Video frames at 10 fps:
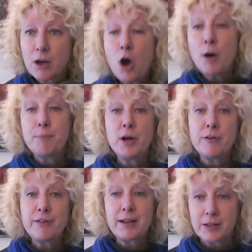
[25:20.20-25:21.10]
Oh,
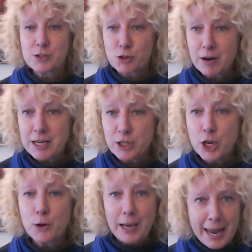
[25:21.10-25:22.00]
perfect. That's great. You
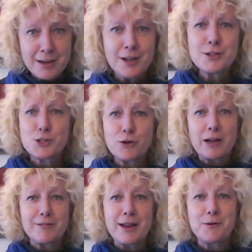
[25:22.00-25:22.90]
know, Len,
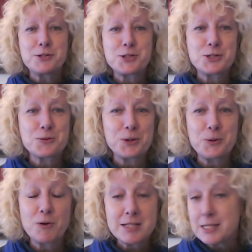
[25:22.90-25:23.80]
sorry, I've now understood what
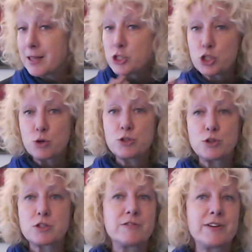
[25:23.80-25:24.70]
you were writing there. Shoulder
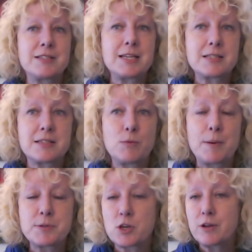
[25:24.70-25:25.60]
Doc's a fantastic
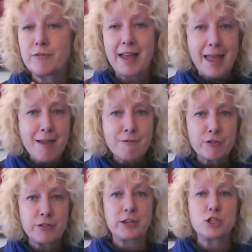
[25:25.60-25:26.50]
website for
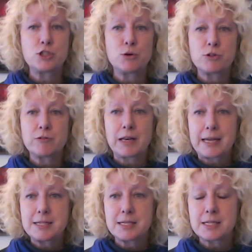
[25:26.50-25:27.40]
everything shoulder
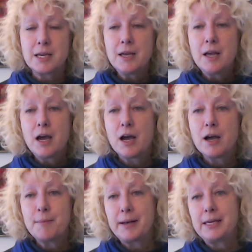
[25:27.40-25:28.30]
related.
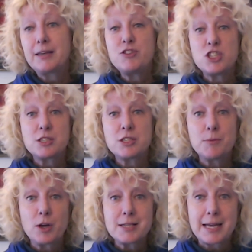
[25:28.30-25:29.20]
And it gives you some
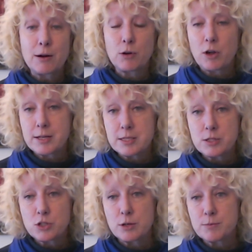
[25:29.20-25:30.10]
nice outlines in
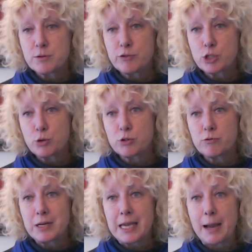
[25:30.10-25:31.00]
terms of shoulder
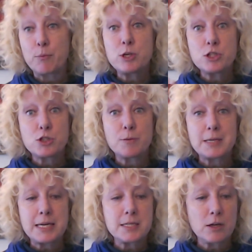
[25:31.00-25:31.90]
rehab. We're just
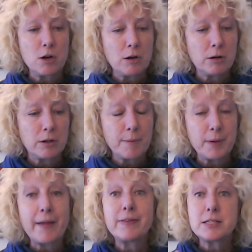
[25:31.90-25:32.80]
updating our,
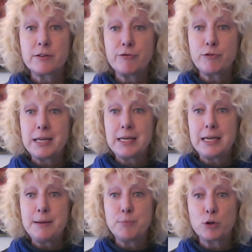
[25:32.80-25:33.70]
and there's a free
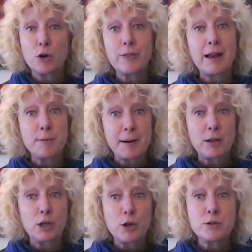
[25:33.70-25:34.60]
ebook on there
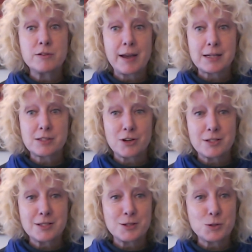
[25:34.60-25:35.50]
about loads of
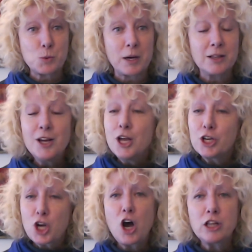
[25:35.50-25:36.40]
exercises as well.
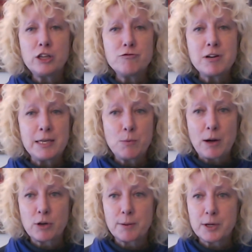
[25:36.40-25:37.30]
Carl, you're really
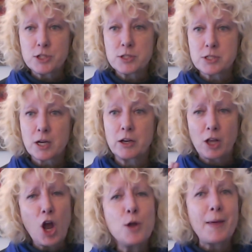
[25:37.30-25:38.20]
welcome. I
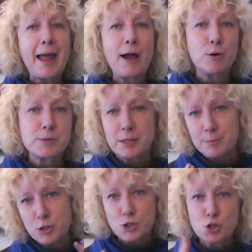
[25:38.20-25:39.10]
hope that helps. And
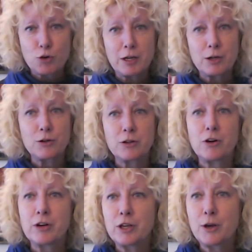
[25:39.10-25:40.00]
I'm just sorry I couldn't
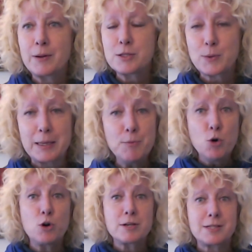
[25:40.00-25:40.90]
kind of go into any
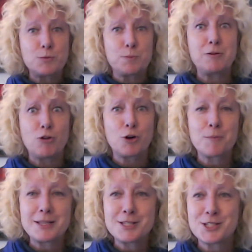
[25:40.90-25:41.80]
more because it would be wrong of
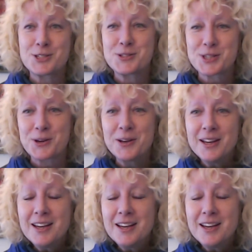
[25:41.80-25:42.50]
me to do so.